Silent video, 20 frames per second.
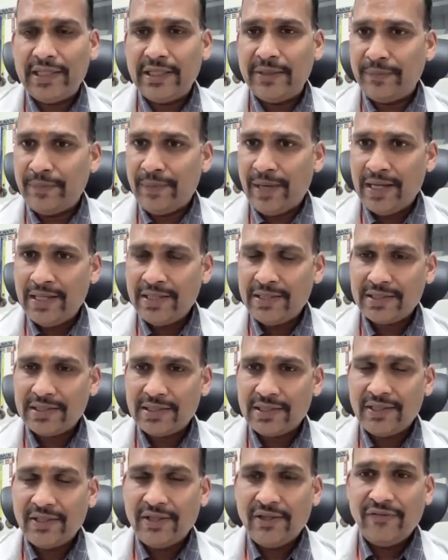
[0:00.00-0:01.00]
a mask
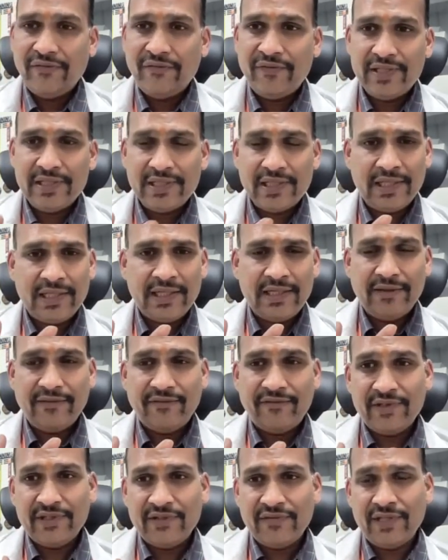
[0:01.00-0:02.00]
which
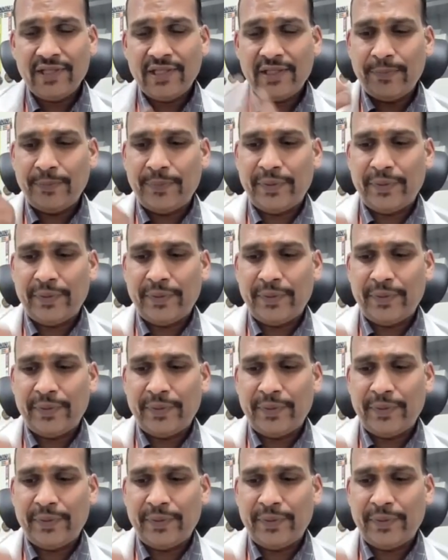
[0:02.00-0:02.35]
will give